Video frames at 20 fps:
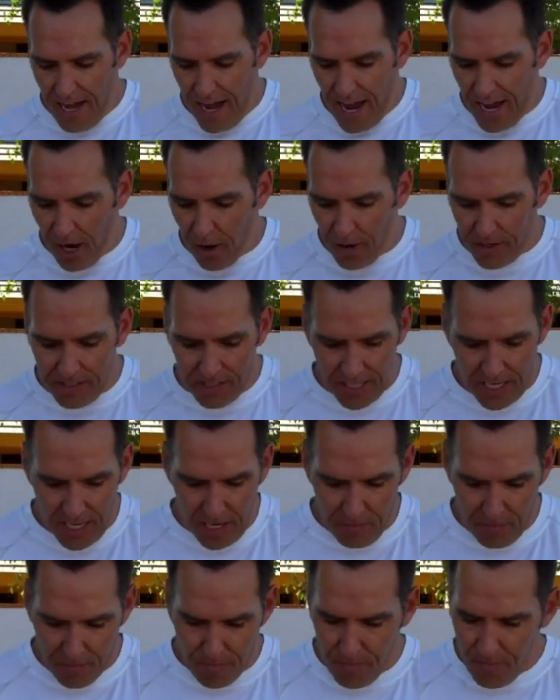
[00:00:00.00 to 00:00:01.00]
I always
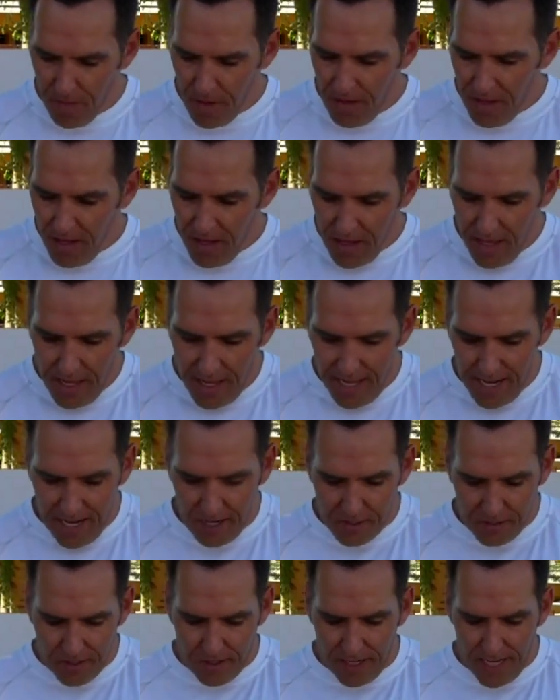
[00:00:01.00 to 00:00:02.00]
keep an
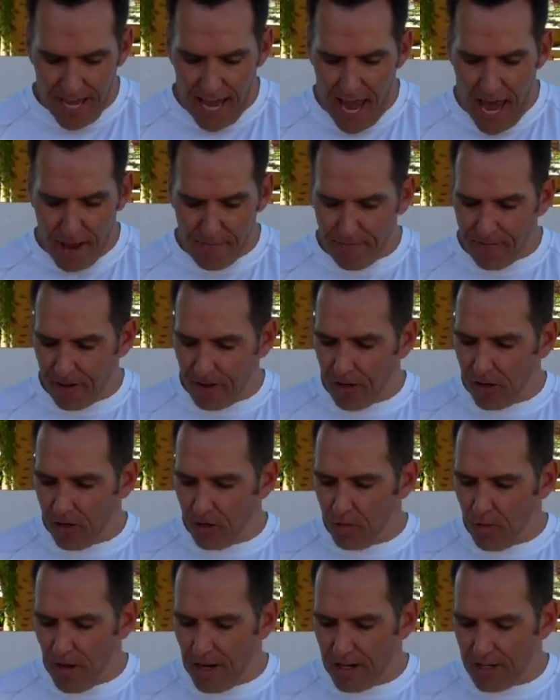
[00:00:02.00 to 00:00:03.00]
extra cap for
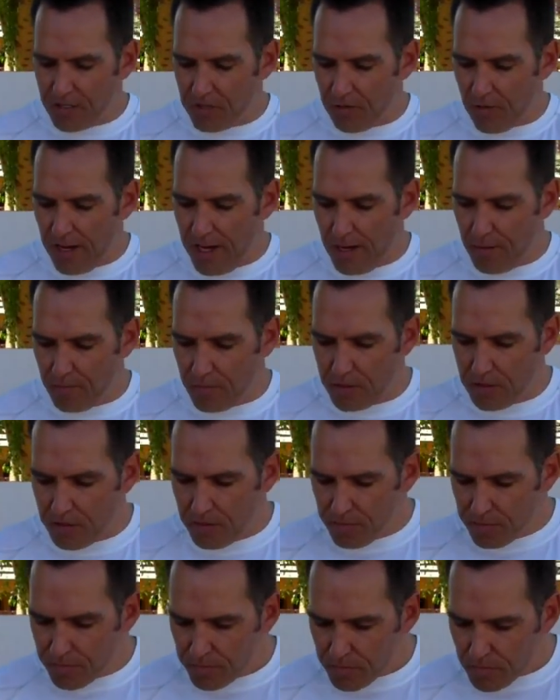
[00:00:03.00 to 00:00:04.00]
cold water swims,